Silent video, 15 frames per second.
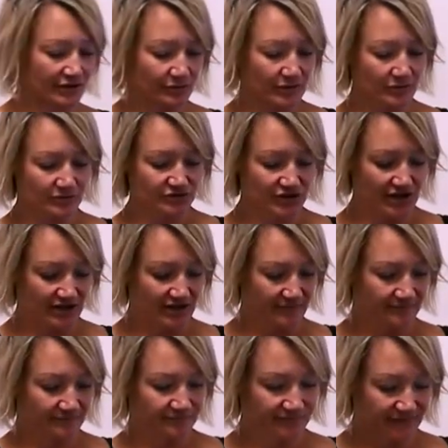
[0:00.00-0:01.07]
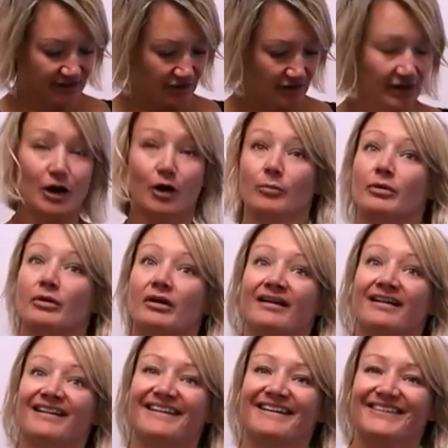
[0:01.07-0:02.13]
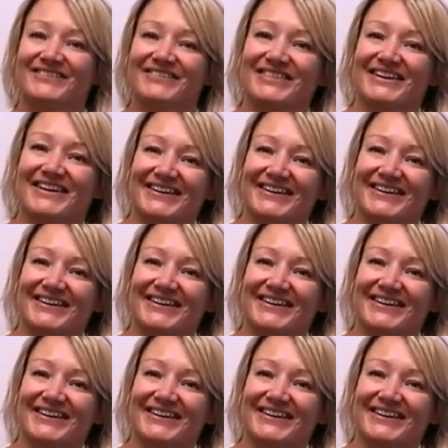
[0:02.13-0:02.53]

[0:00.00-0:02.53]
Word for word: while we're chatting. That'll help the